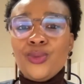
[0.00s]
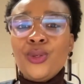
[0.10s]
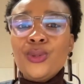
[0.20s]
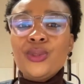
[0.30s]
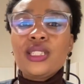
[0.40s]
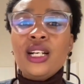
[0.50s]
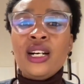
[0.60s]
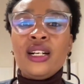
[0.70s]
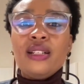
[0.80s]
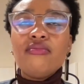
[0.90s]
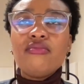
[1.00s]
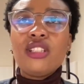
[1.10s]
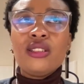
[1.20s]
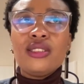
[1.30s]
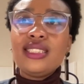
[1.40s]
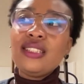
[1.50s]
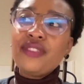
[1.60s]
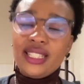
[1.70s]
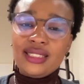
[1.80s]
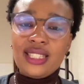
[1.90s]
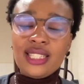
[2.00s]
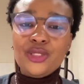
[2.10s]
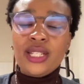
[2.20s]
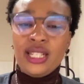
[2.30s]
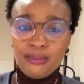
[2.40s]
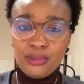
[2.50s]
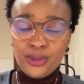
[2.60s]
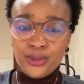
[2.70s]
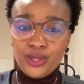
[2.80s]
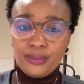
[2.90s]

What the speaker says: those are the certificates that you can upload.